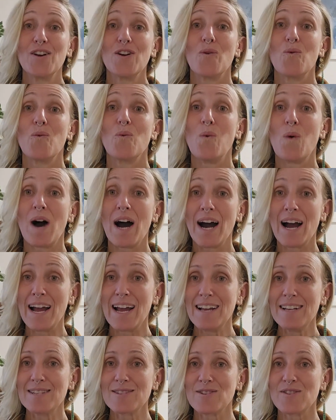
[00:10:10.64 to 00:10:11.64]

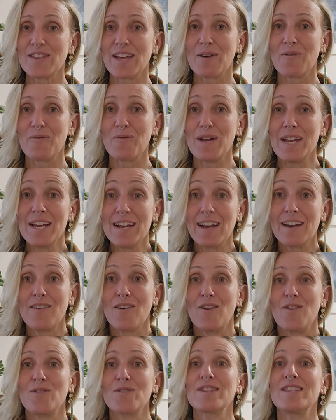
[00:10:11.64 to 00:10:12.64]
Why? So that we can
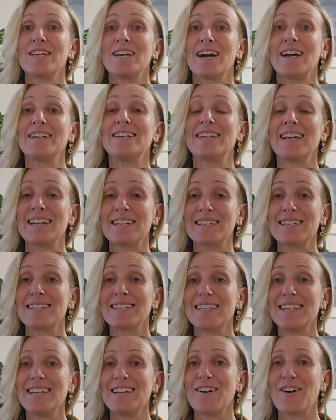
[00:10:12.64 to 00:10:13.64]
hold the
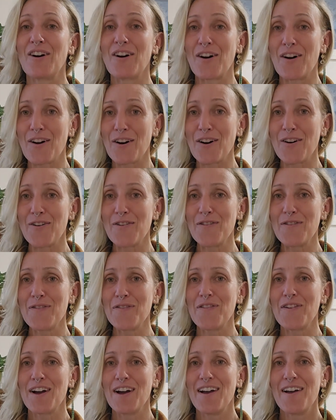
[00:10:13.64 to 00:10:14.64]
identity
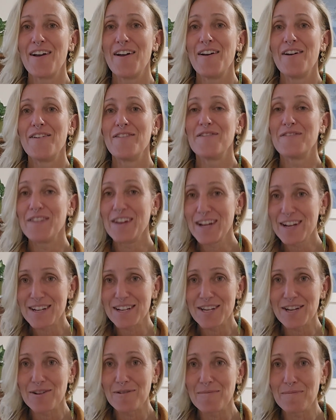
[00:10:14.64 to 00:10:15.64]
of
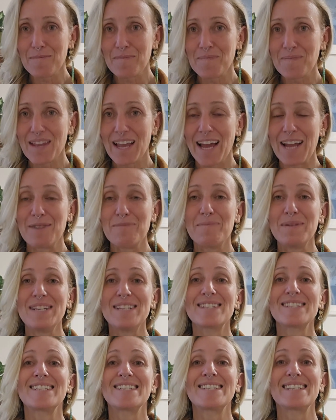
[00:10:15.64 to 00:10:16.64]
victim and be
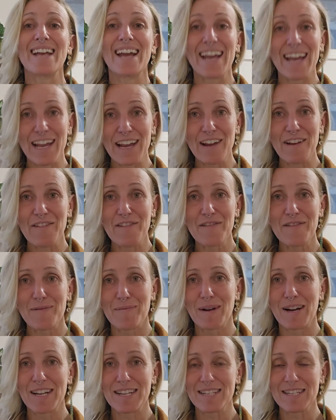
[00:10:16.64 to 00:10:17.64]
saved
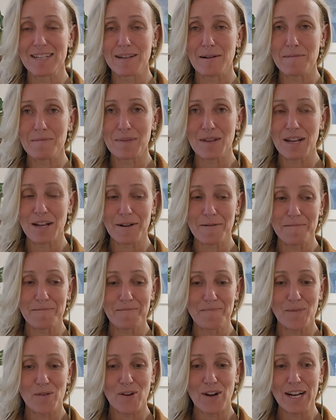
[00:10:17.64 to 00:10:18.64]
by something,
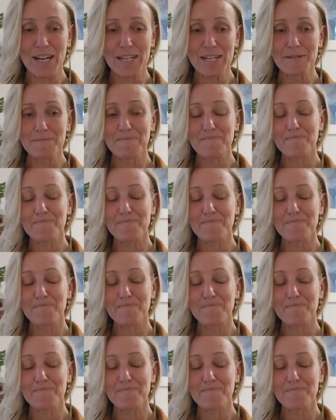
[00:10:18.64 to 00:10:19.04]
right?